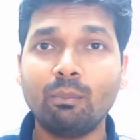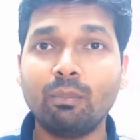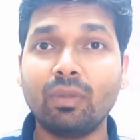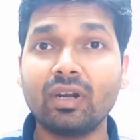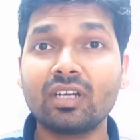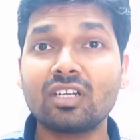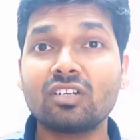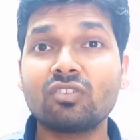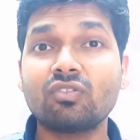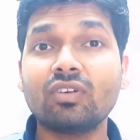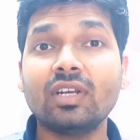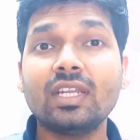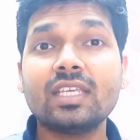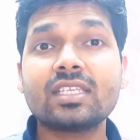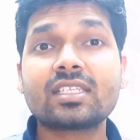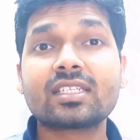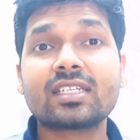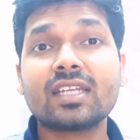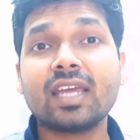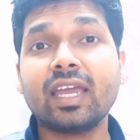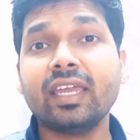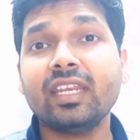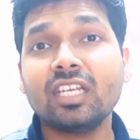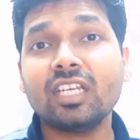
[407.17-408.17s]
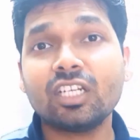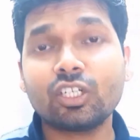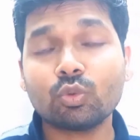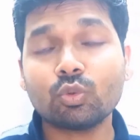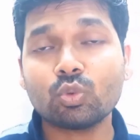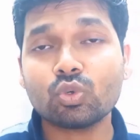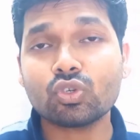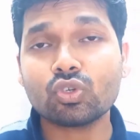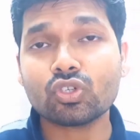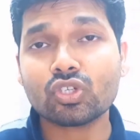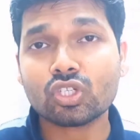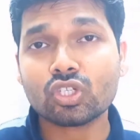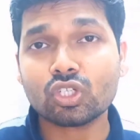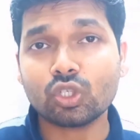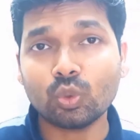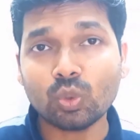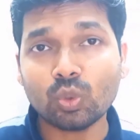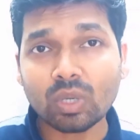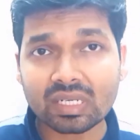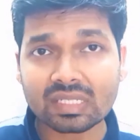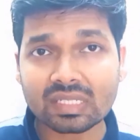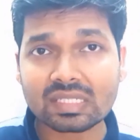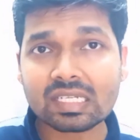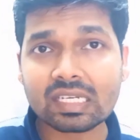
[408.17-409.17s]
but in release 9 it was
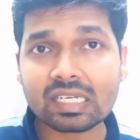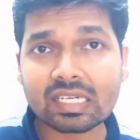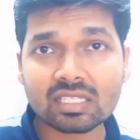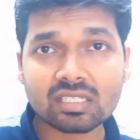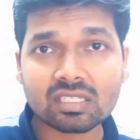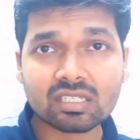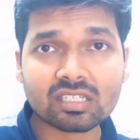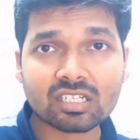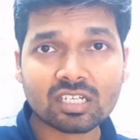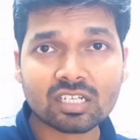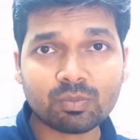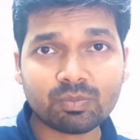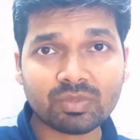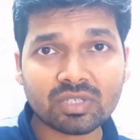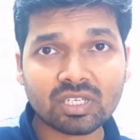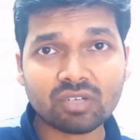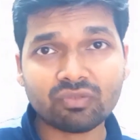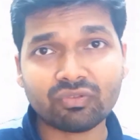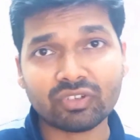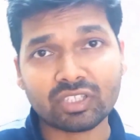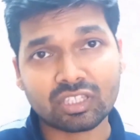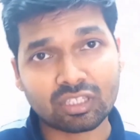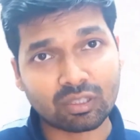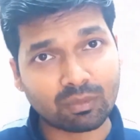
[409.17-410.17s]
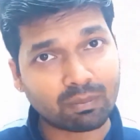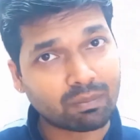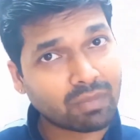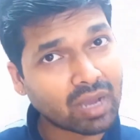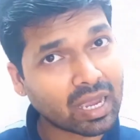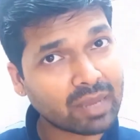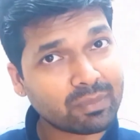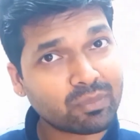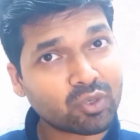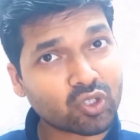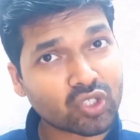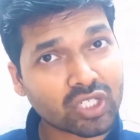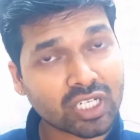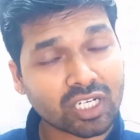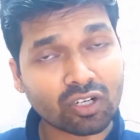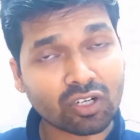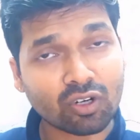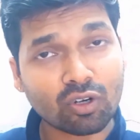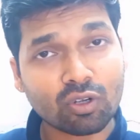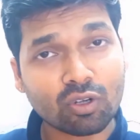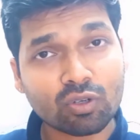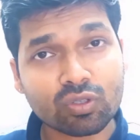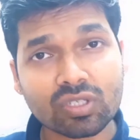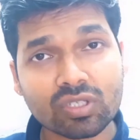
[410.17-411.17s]
dual cell HSTPA with MIMO
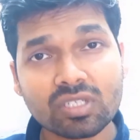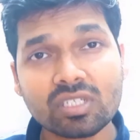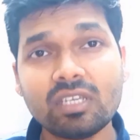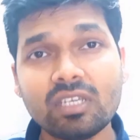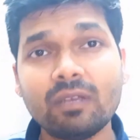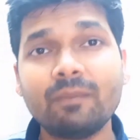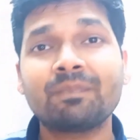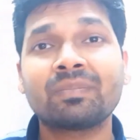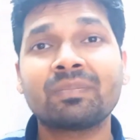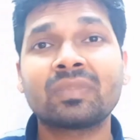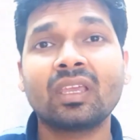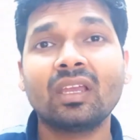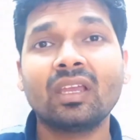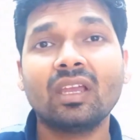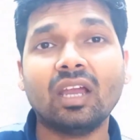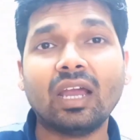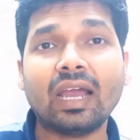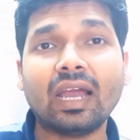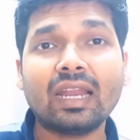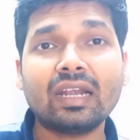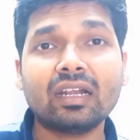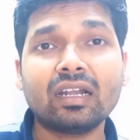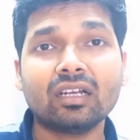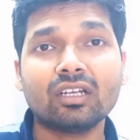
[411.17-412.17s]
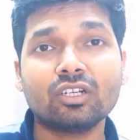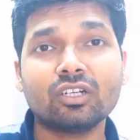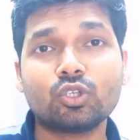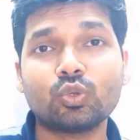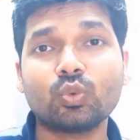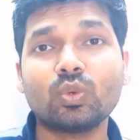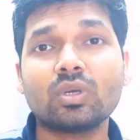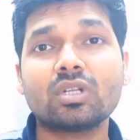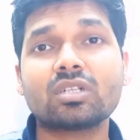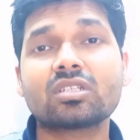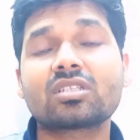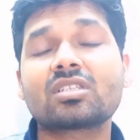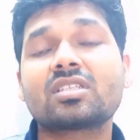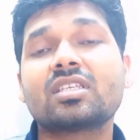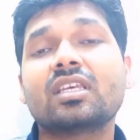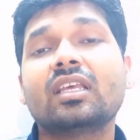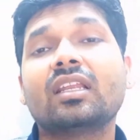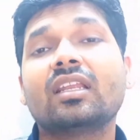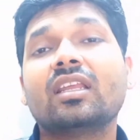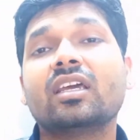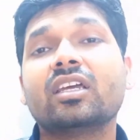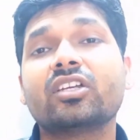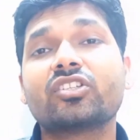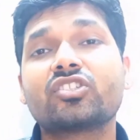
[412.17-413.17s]
technology and dual
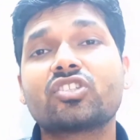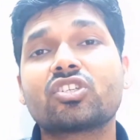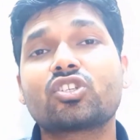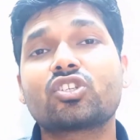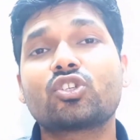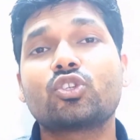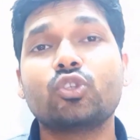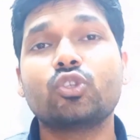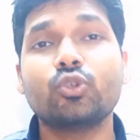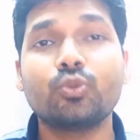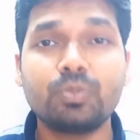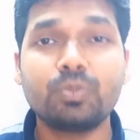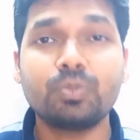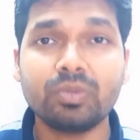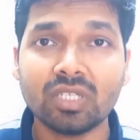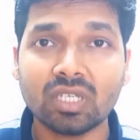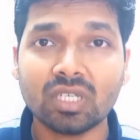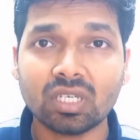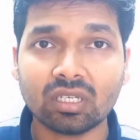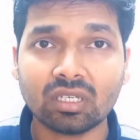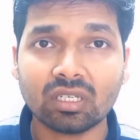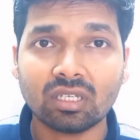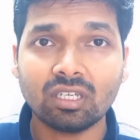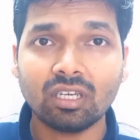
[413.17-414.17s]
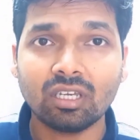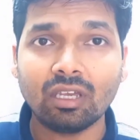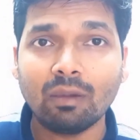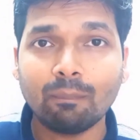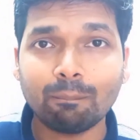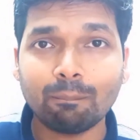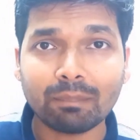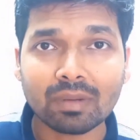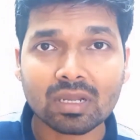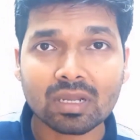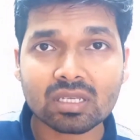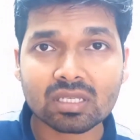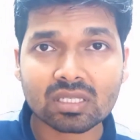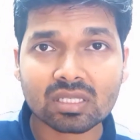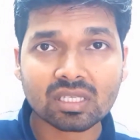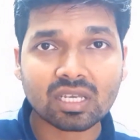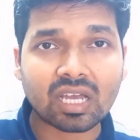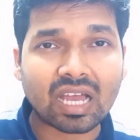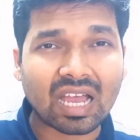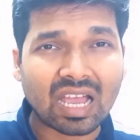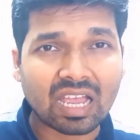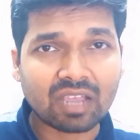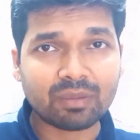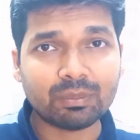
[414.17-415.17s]
cell HSUPA plus
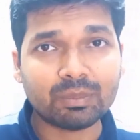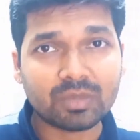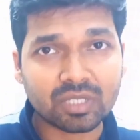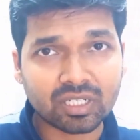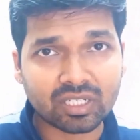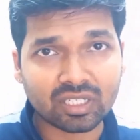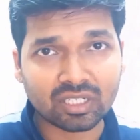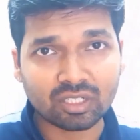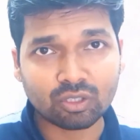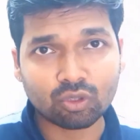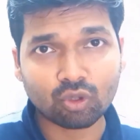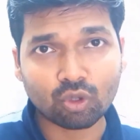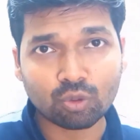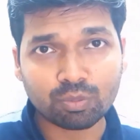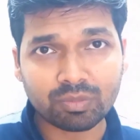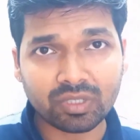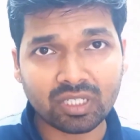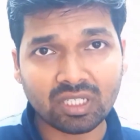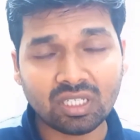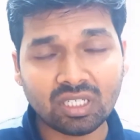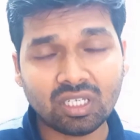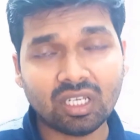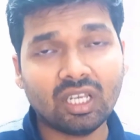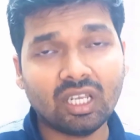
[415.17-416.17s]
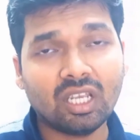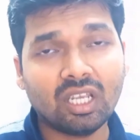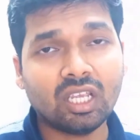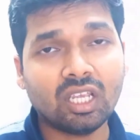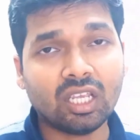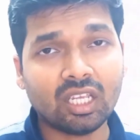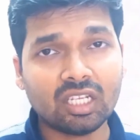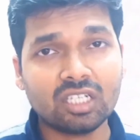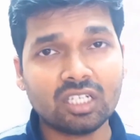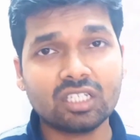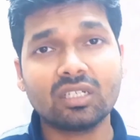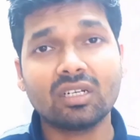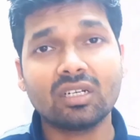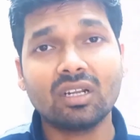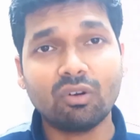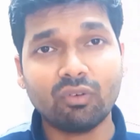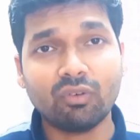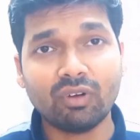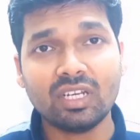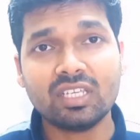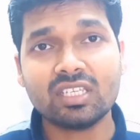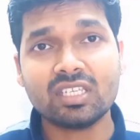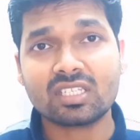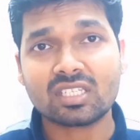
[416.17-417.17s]
the hybrid eNode B in
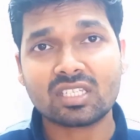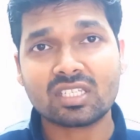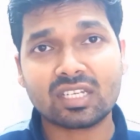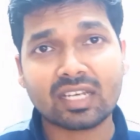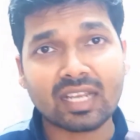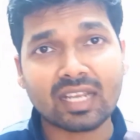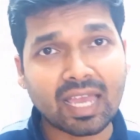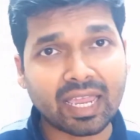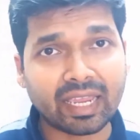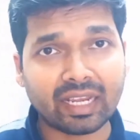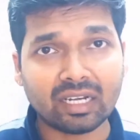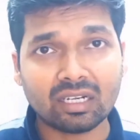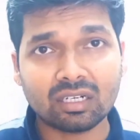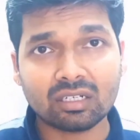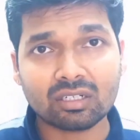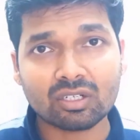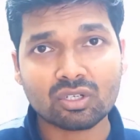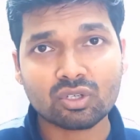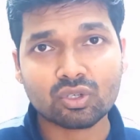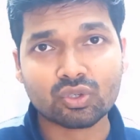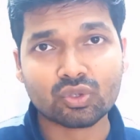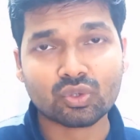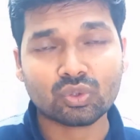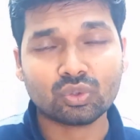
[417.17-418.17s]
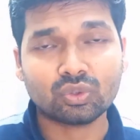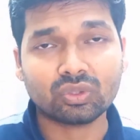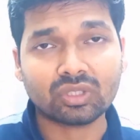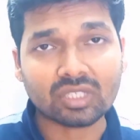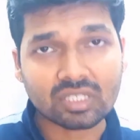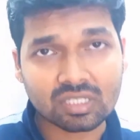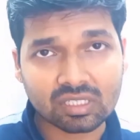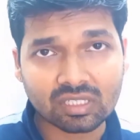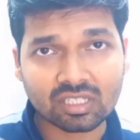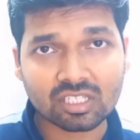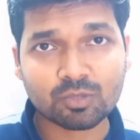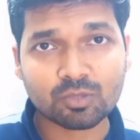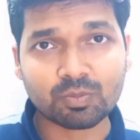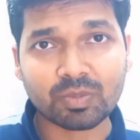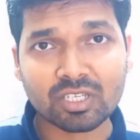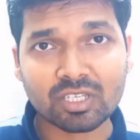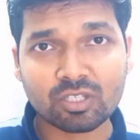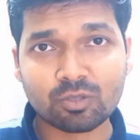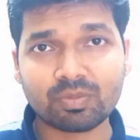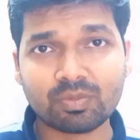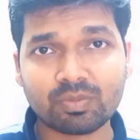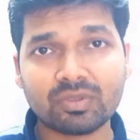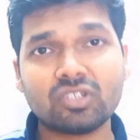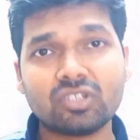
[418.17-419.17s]
release 9. So these are the
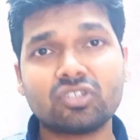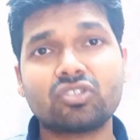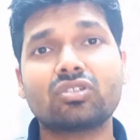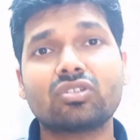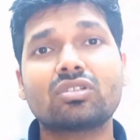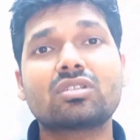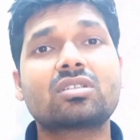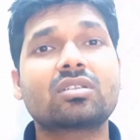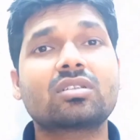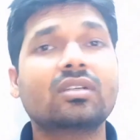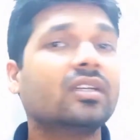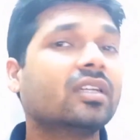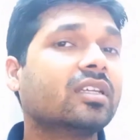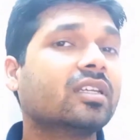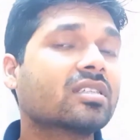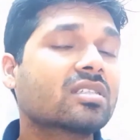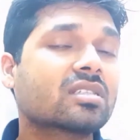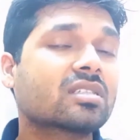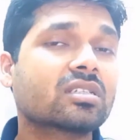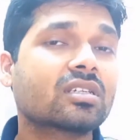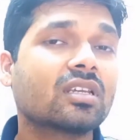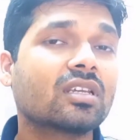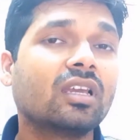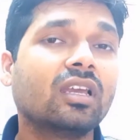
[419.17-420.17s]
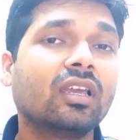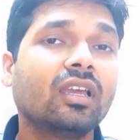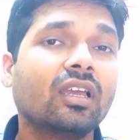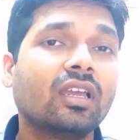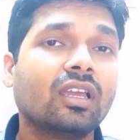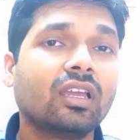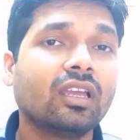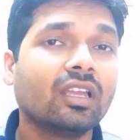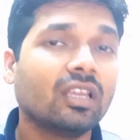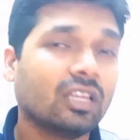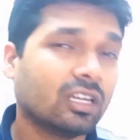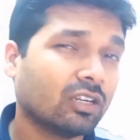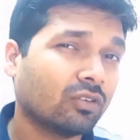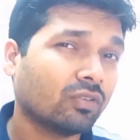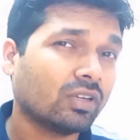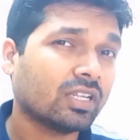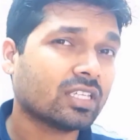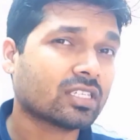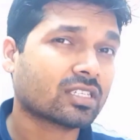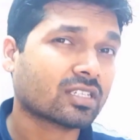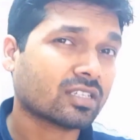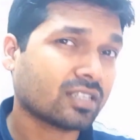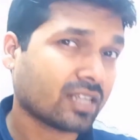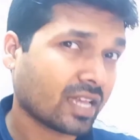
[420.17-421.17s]
specifications released in
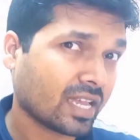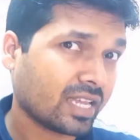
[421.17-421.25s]
release